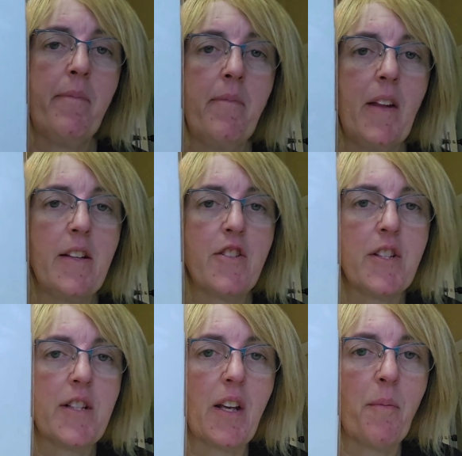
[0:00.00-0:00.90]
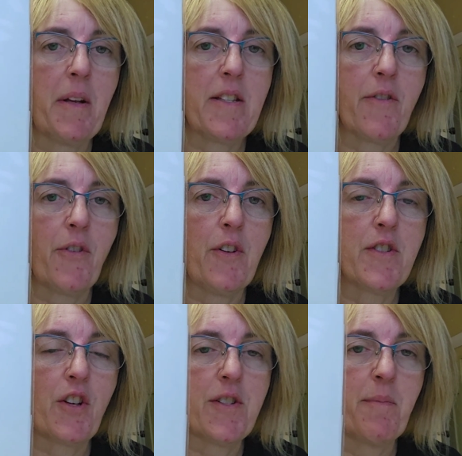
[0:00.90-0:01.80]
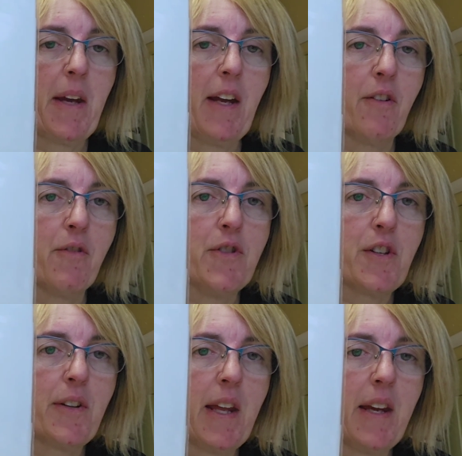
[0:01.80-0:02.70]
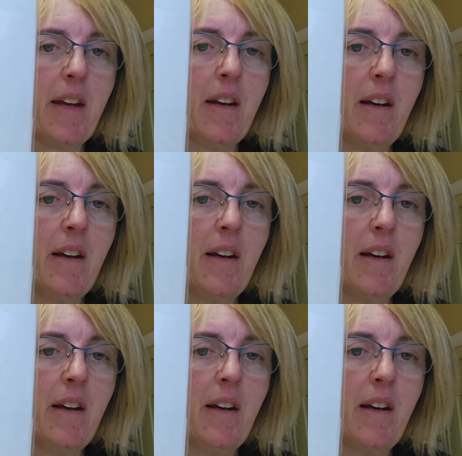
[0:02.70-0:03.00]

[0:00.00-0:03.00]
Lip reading: it's just a little bit different. It's got some kangaroos on there.